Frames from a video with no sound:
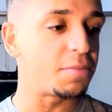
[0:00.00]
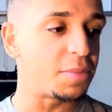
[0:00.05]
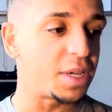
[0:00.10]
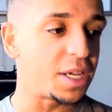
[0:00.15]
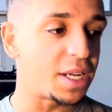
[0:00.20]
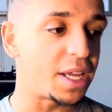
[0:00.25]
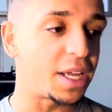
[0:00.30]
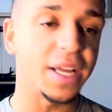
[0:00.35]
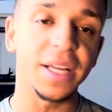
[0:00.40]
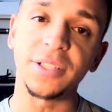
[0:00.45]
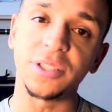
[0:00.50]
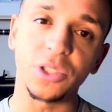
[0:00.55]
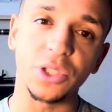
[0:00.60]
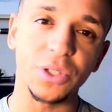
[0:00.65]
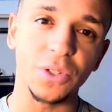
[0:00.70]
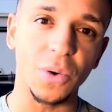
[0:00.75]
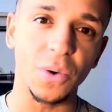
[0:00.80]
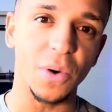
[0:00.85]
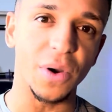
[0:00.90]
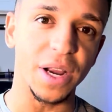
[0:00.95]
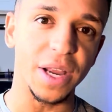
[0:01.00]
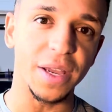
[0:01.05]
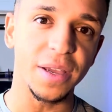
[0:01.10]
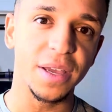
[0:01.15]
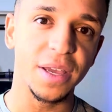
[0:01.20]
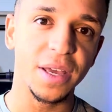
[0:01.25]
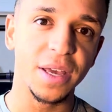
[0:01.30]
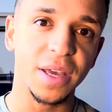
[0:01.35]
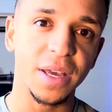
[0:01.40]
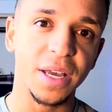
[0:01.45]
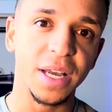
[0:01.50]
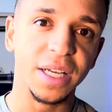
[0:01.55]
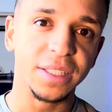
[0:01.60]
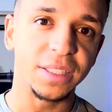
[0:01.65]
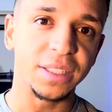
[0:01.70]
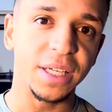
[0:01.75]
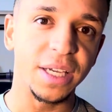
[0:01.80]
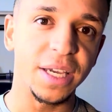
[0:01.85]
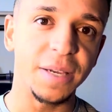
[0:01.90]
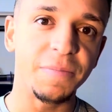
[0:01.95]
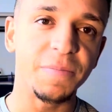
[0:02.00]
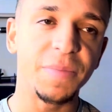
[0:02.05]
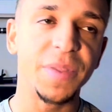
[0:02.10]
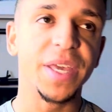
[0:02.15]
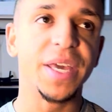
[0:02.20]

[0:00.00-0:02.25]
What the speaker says: meaning, and story. See,